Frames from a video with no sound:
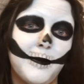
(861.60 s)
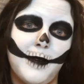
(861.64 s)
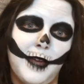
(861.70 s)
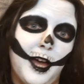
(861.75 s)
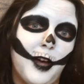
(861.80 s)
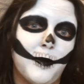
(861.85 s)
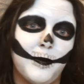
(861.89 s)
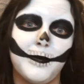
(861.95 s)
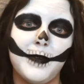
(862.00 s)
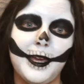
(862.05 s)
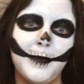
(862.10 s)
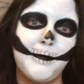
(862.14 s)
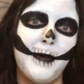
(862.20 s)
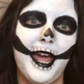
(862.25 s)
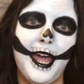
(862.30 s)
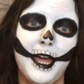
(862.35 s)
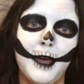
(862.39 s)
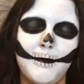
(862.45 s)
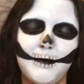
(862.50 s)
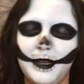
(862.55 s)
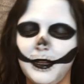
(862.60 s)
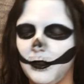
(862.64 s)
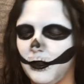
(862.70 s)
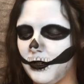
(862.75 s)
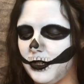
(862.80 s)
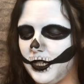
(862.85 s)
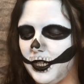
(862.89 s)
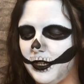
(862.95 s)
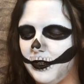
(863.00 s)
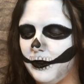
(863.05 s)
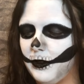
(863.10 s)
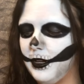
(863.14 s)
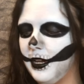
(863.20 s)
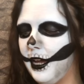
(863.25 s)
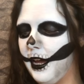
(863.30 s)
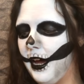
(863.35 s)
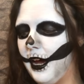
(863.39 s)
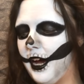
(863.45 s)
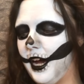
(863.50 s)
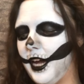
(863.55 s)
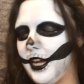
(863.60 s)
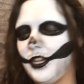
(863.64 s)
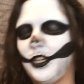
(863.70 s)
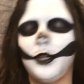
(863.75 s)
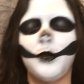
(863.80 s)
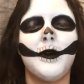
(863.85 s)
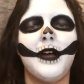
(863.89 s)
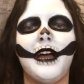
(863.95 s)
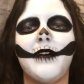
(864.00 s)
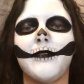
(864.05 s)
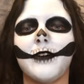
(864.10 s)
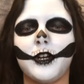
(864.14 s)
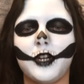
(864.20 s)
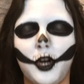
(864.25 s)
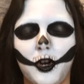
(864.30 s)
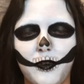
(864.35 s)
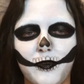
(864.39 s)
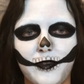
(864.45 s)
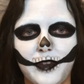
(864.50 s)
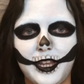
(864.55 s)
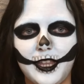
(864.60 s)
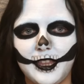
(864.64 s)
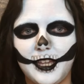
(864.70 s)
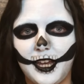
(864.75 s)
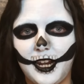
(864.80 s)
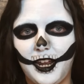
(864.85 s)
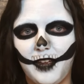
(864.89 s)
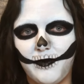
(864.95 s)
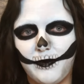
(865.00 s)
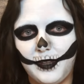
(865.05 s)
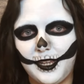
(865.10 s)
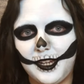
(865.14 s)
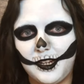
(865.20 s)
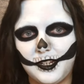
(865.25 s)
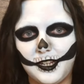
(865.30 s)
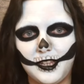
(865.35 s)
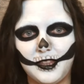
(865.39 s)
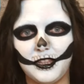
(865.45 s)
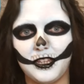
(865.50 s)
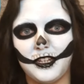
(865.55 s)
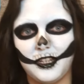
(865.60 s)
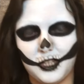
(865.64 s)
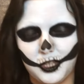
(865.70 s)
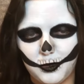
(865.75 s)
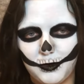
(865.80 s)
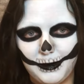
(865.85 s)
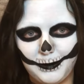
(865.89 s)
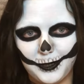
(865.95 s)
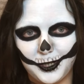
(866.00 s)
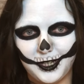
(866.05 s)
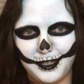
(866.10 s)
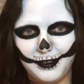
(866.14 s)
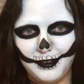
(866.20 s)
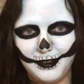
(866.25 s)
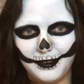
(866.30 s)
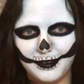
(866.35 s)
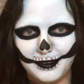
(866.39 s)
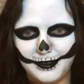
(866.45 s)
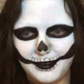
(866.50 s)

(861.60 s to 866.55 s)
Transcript: help me pay a bill or two, I do have a Ko-fi that I've linked in the description.